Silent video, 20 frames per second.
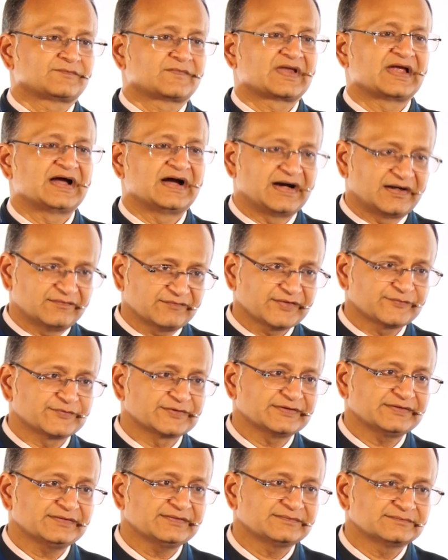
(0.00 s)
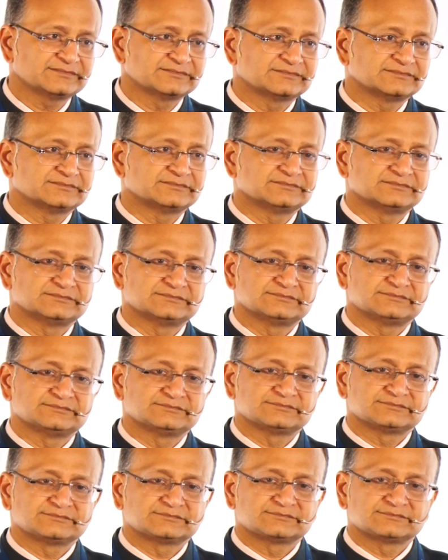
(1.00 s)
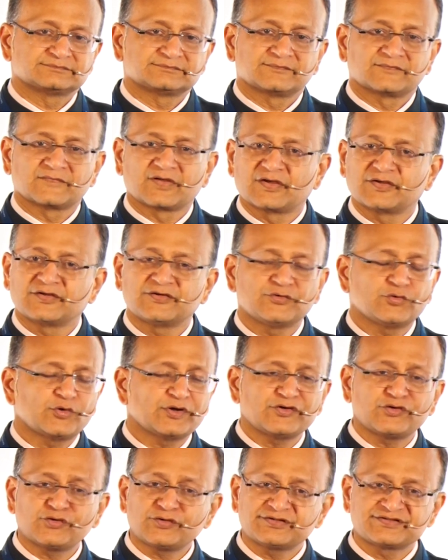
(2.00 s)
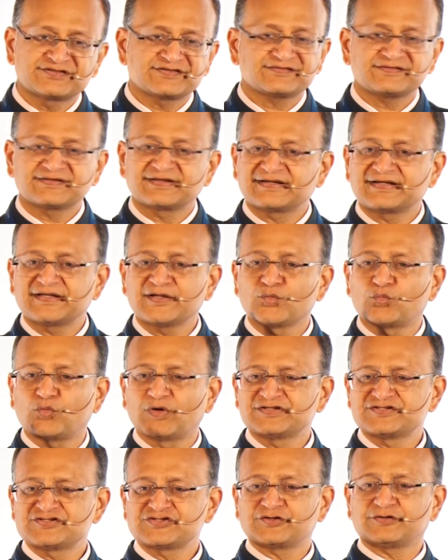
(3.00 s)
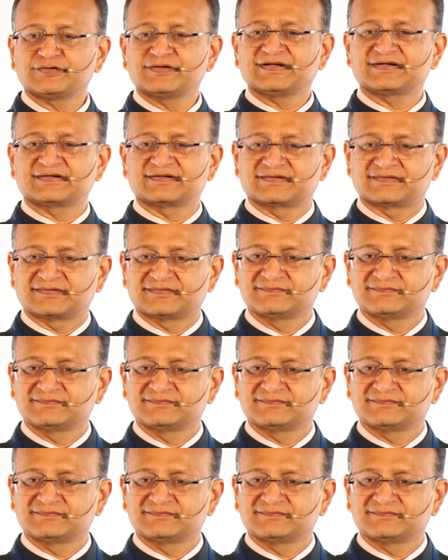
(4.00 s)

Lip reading: However, you are not just getting one shot at it.